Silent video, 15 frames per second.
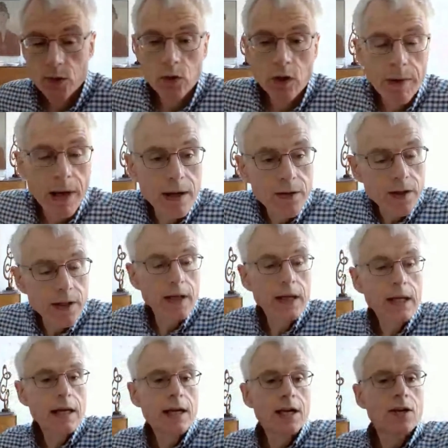it is all about
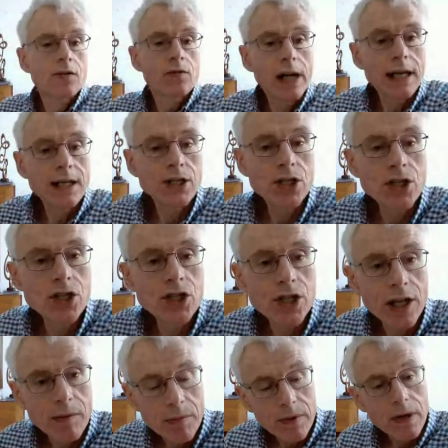the
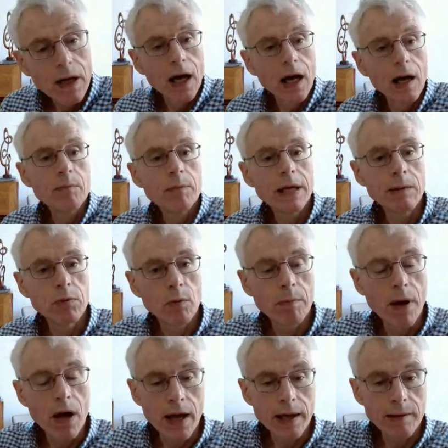relationship.
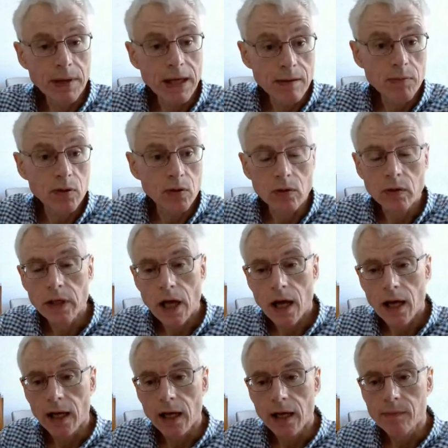People buy people.
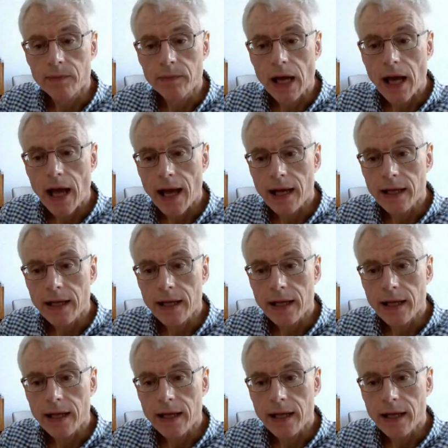And,